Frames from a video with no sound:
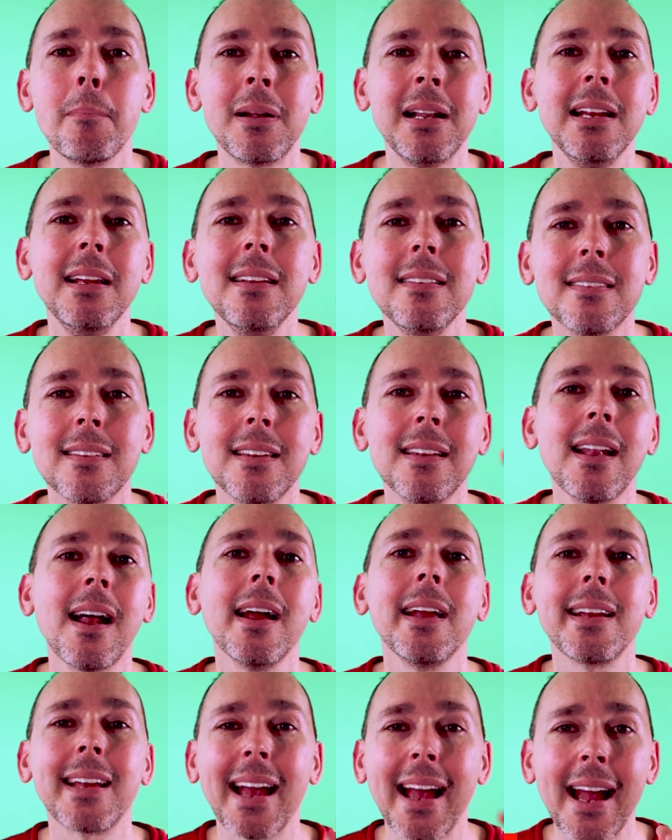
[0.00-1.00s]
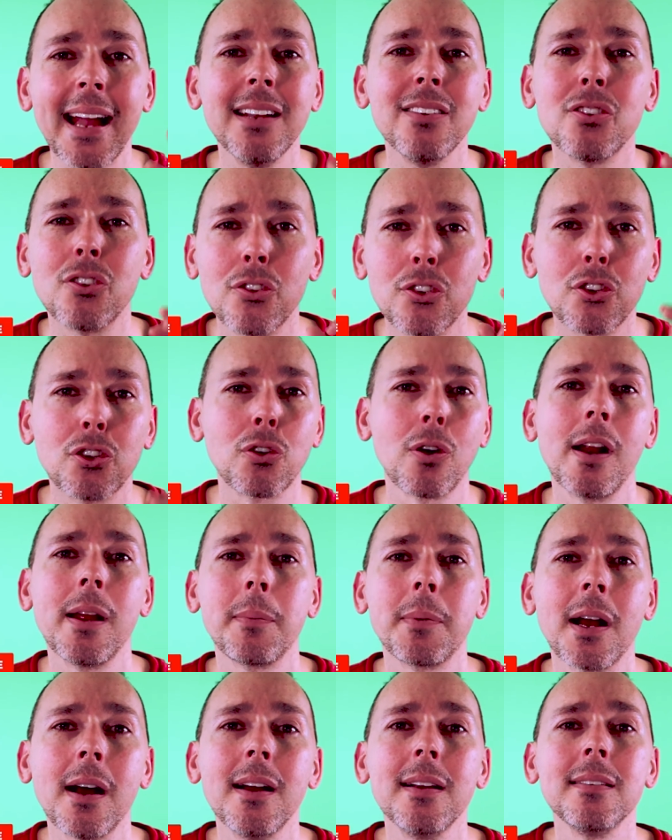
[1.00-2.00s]
Please like and
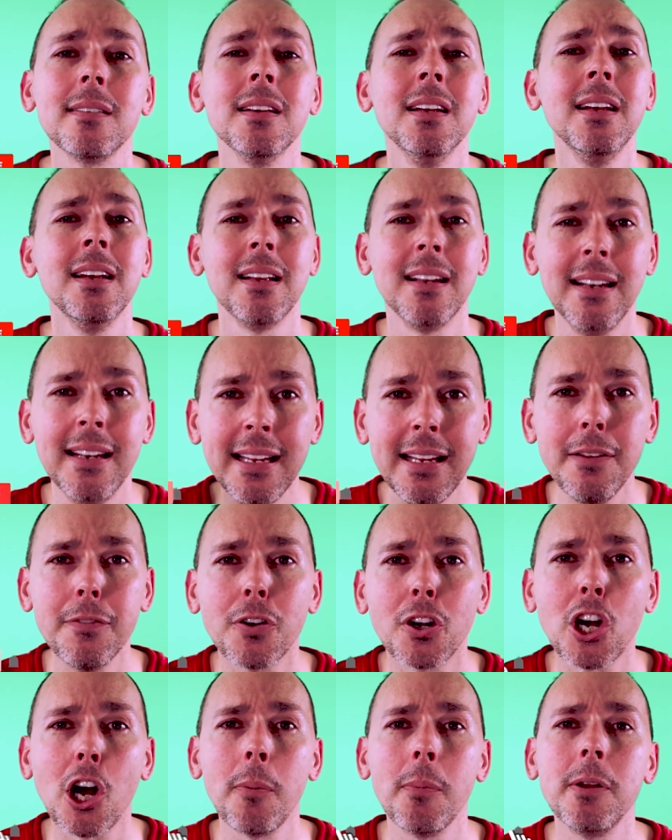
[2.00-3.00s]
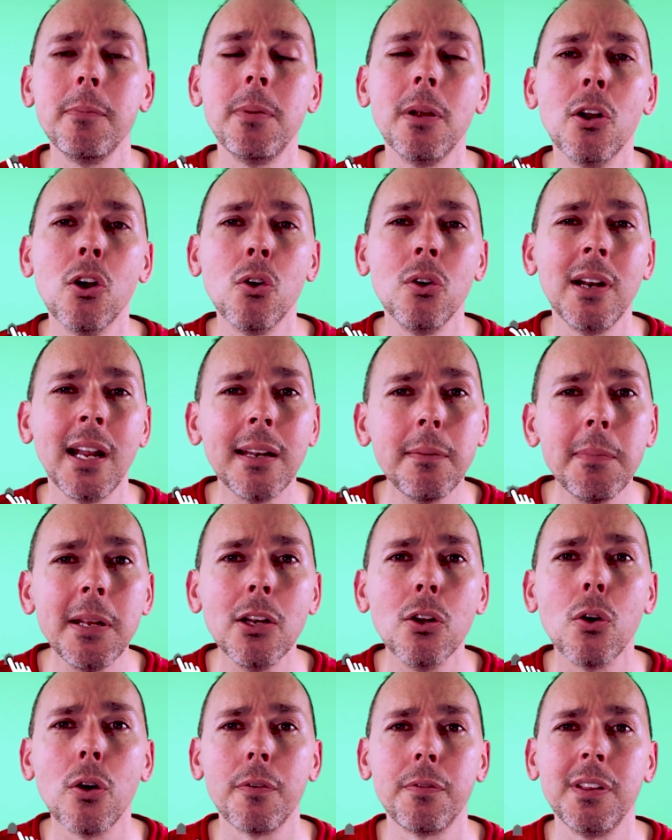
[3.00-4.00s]
subscribe, guys. Leave a comment below. Let me
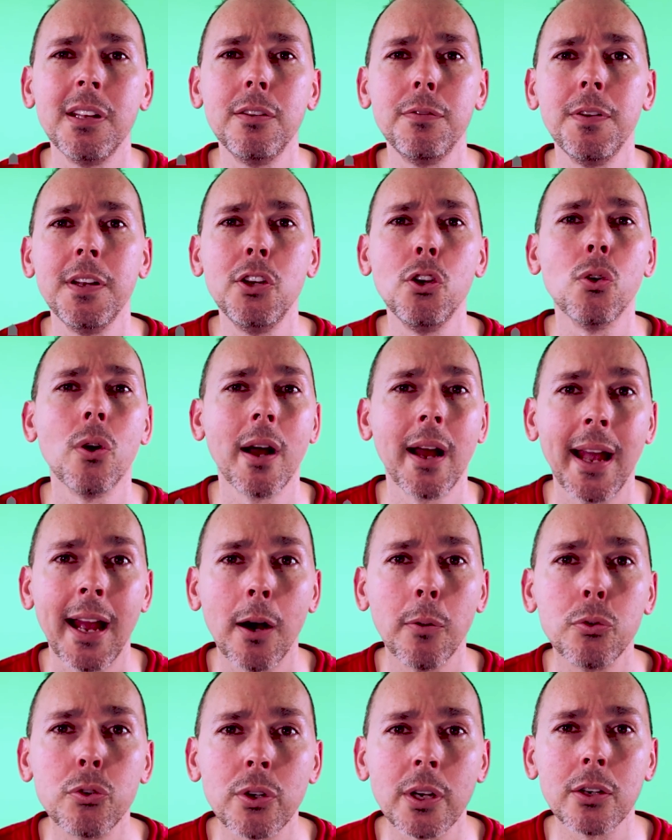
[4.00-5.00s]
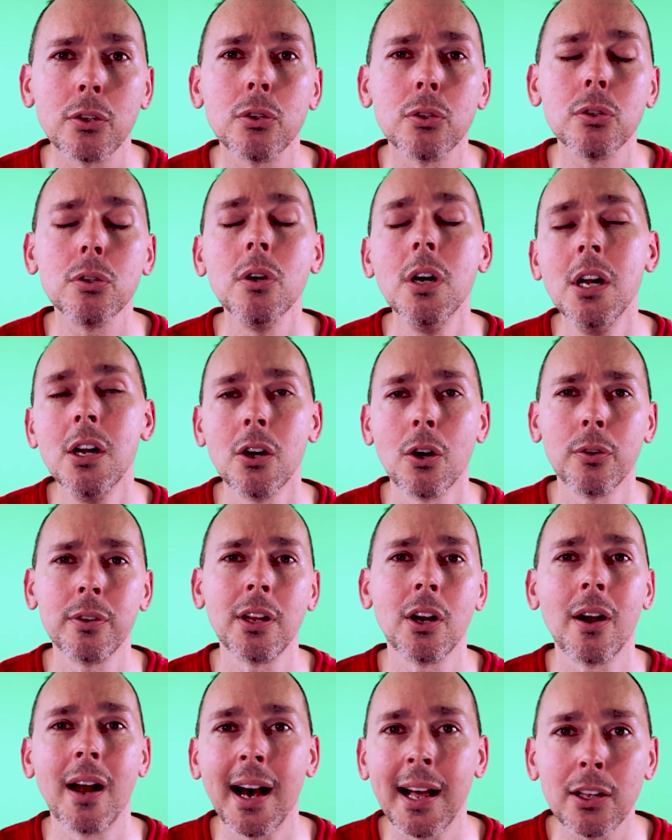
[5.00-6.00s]
know if this video helped you at all, or
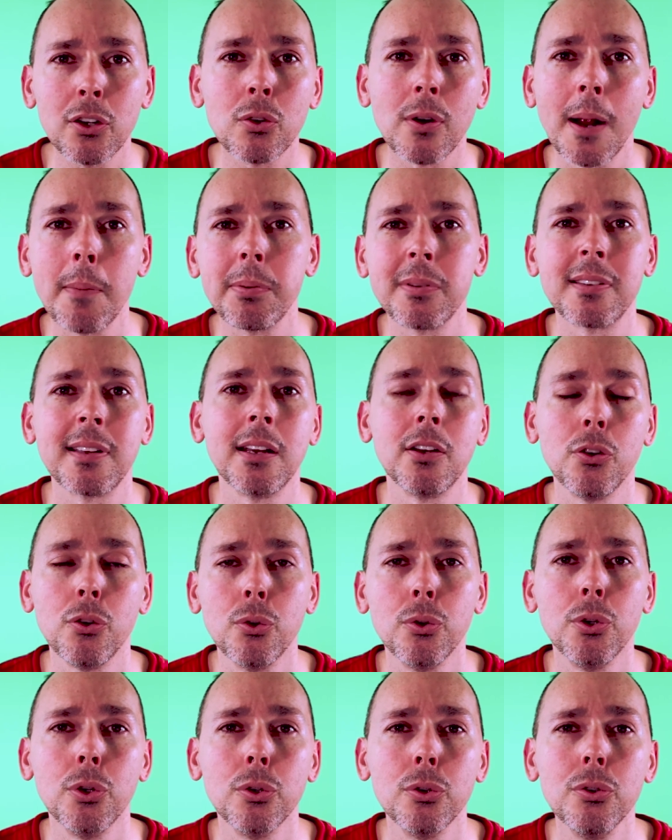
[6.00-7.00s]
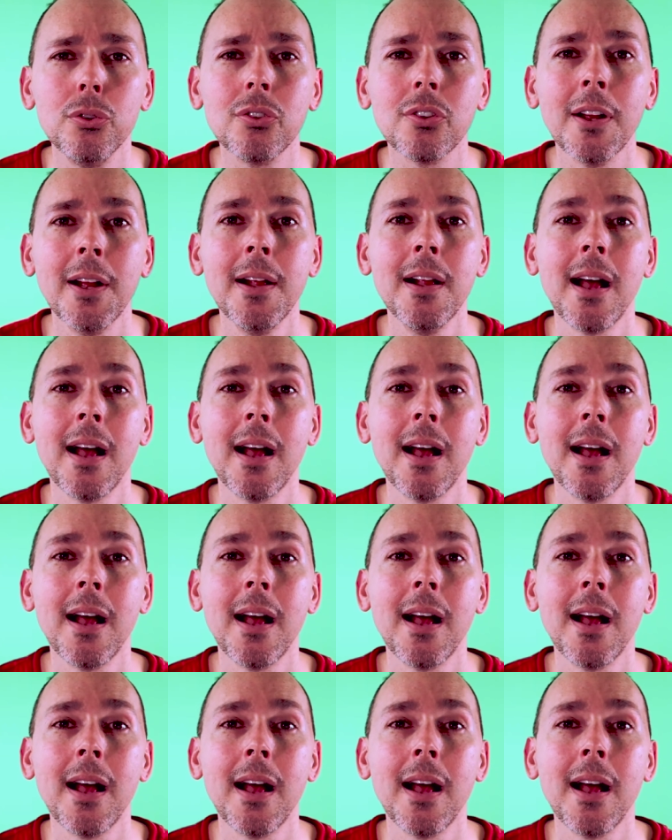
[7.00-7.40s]
there are other apps that you use.